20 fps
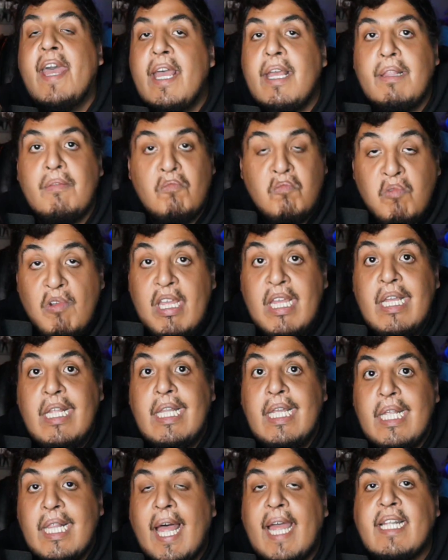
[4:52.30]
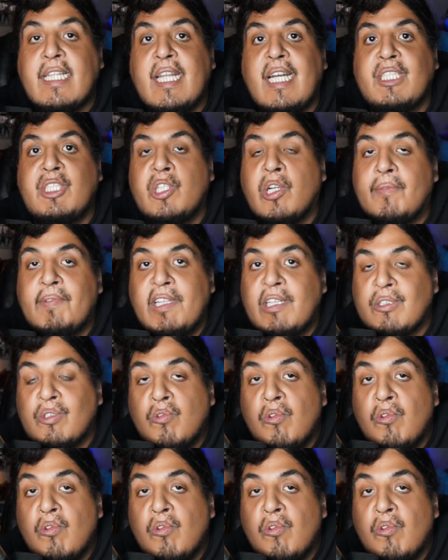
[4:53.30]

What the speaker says: They really like that shit over there.